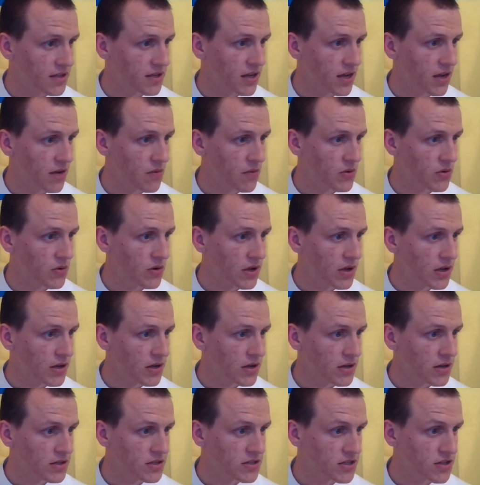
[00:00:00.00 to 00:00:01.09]
and have you
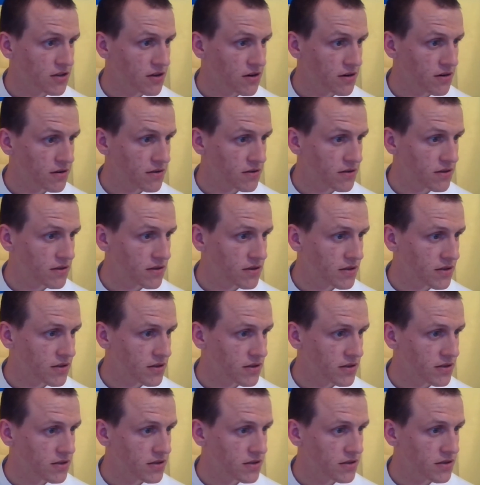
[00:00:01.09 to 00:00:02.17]
considered
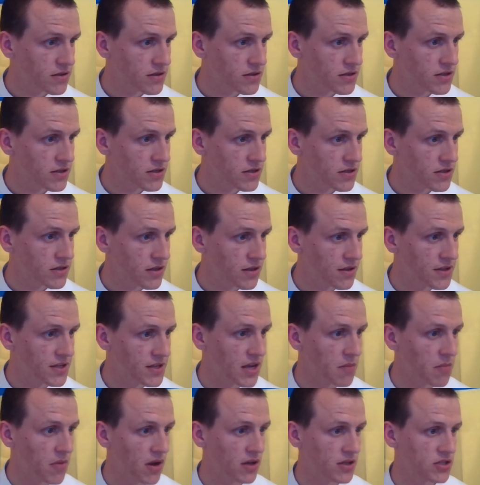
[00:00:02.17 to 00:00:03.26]

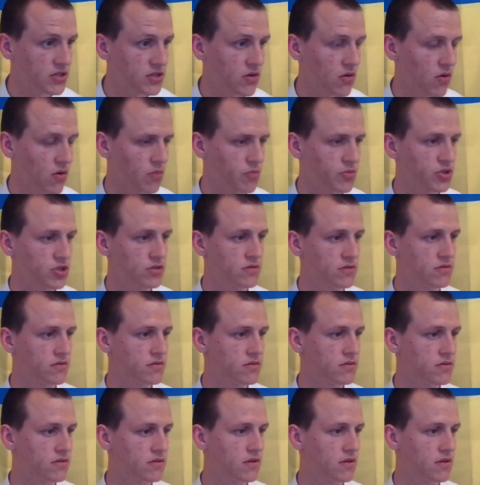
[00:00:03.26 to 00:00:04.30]
them as option?